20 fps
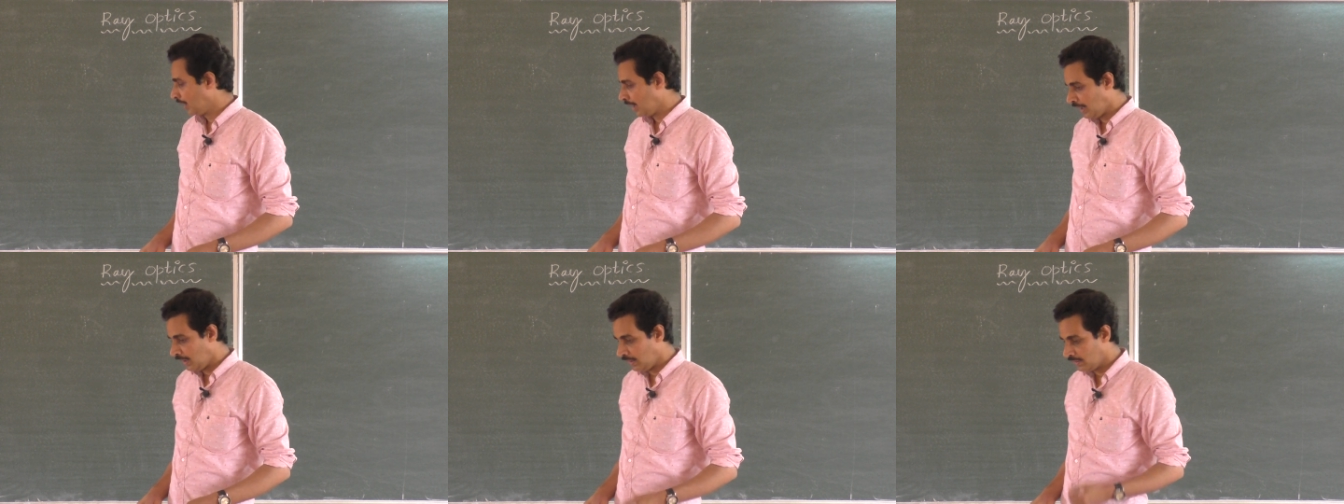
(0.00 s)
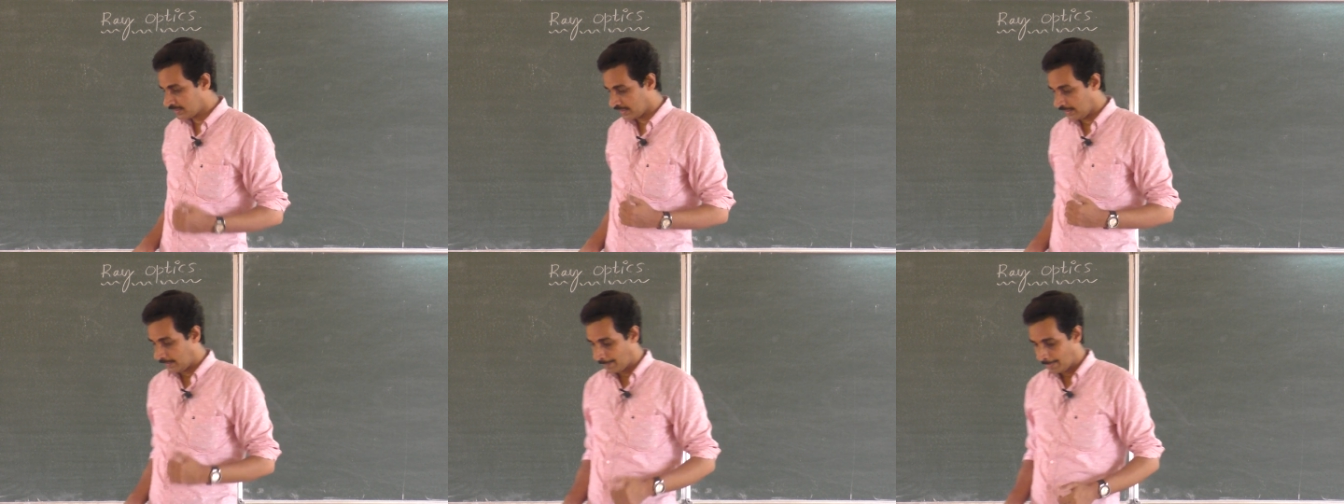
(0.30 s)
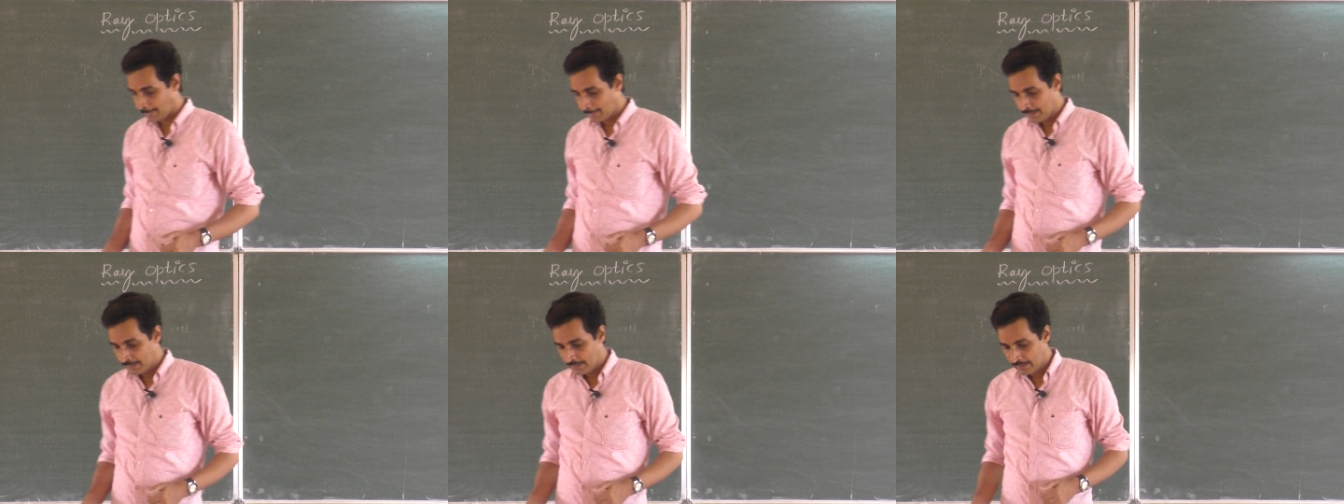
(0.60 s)
Okay,
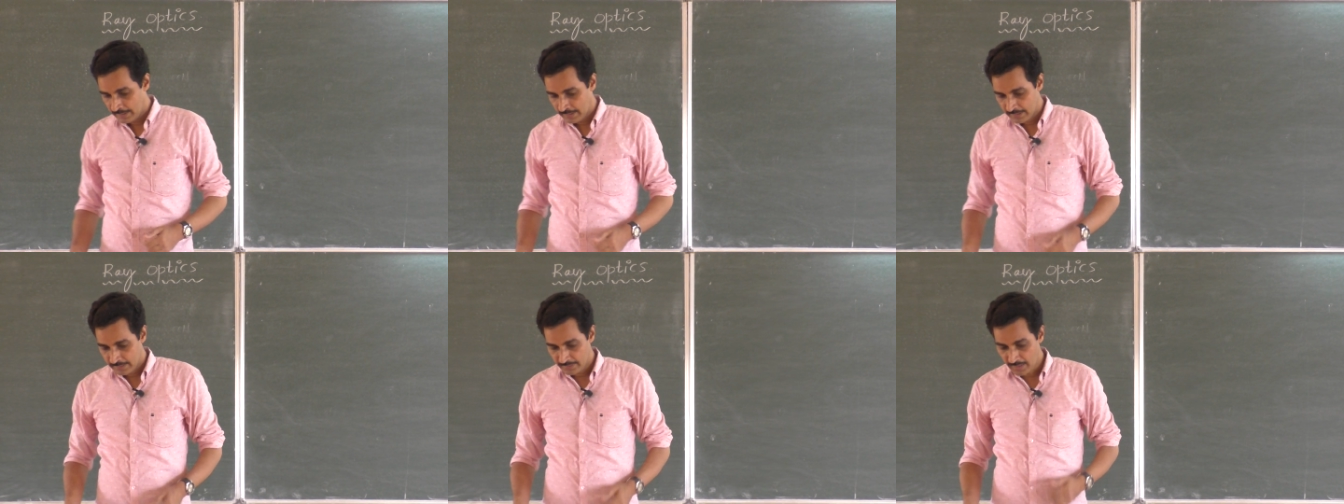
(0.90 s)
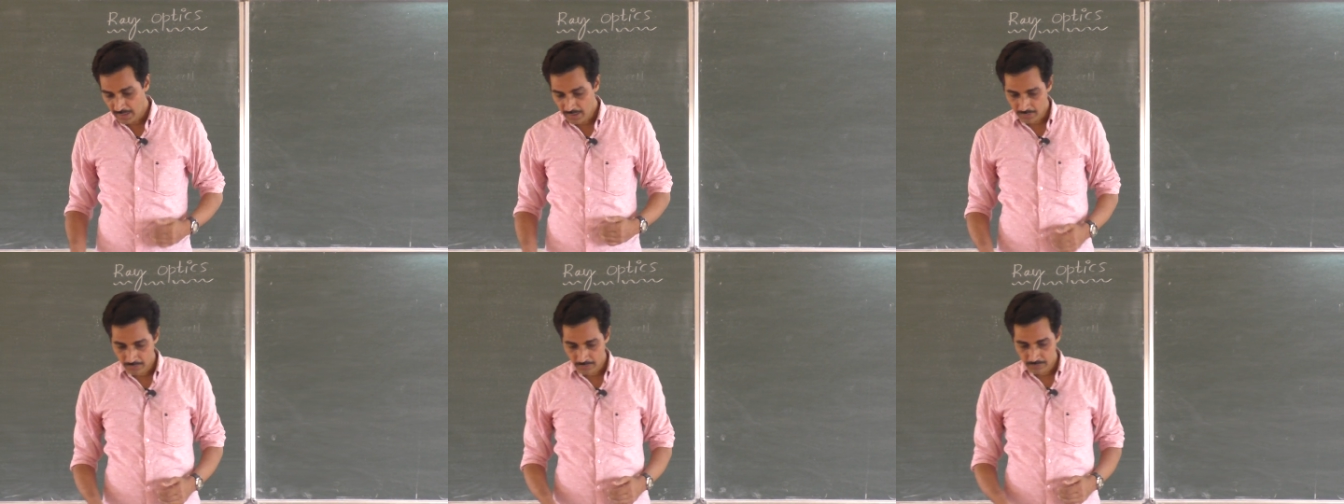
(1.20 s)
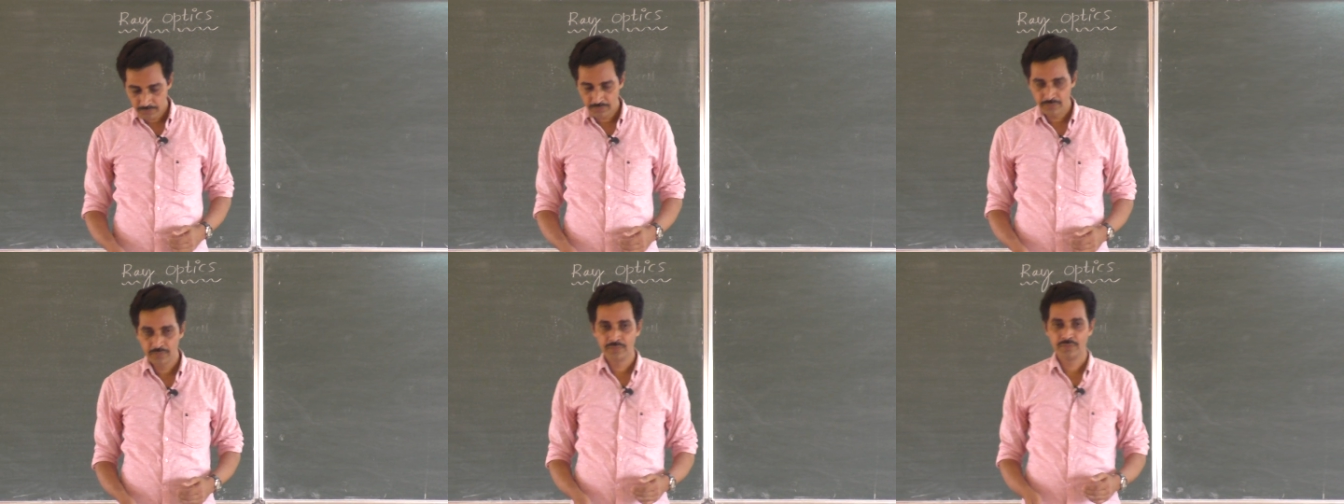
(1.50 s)

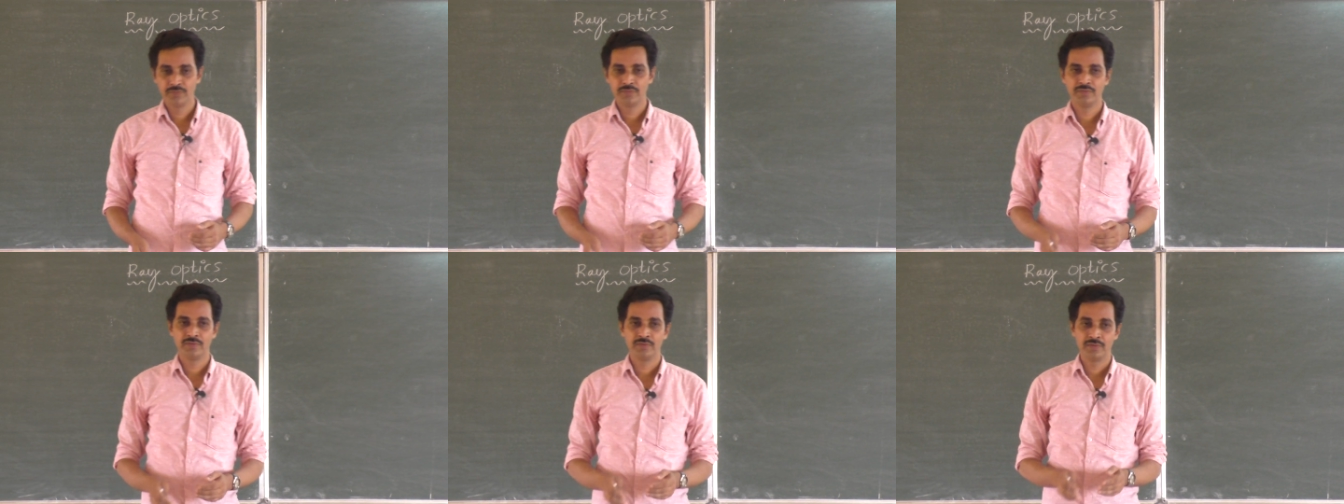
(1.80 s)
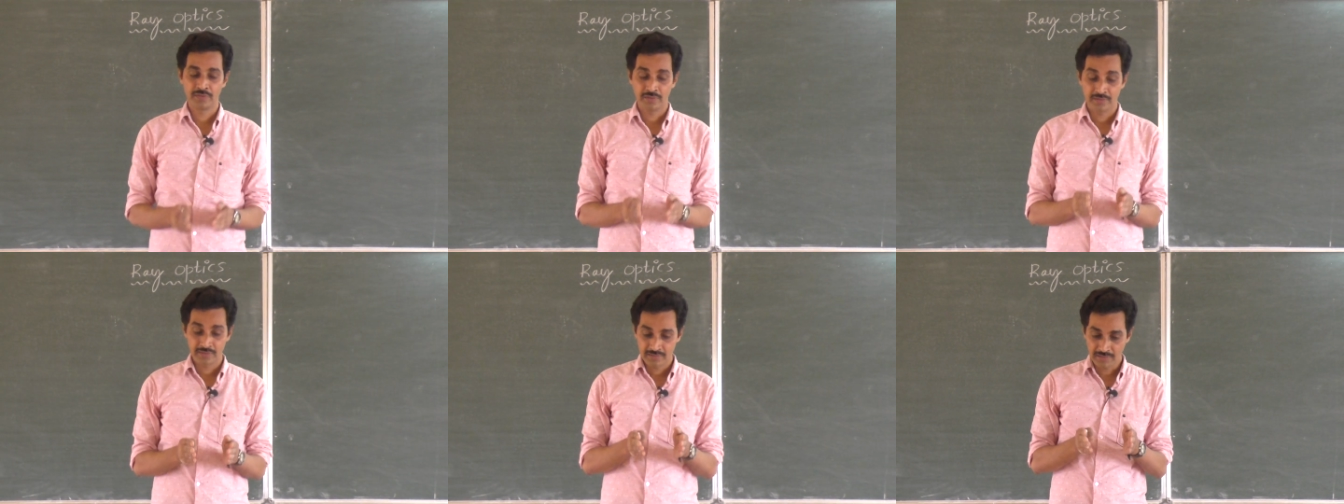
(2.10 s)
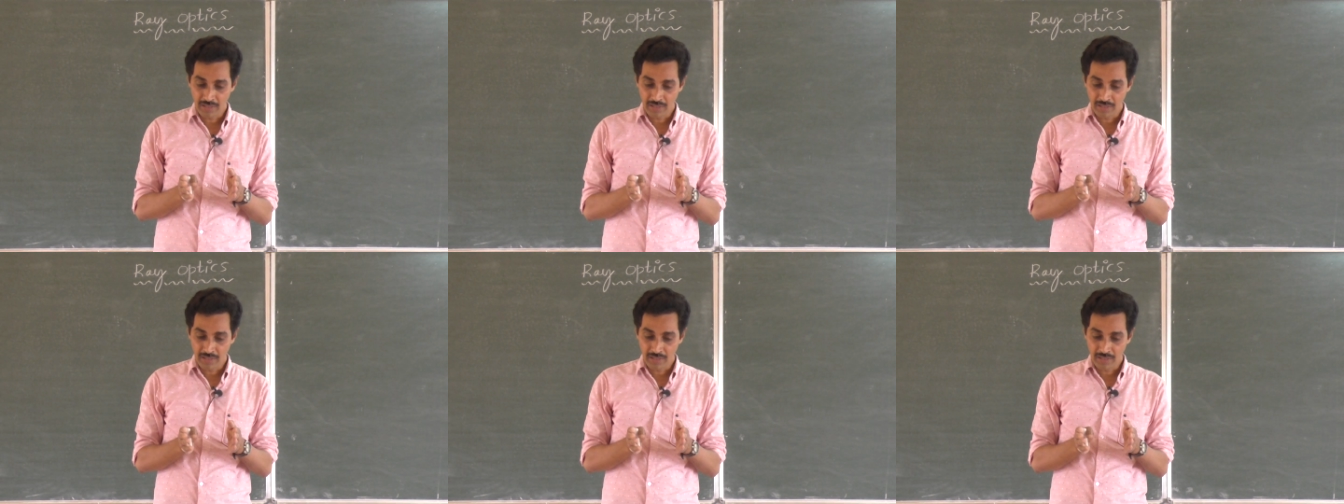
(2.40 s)
now,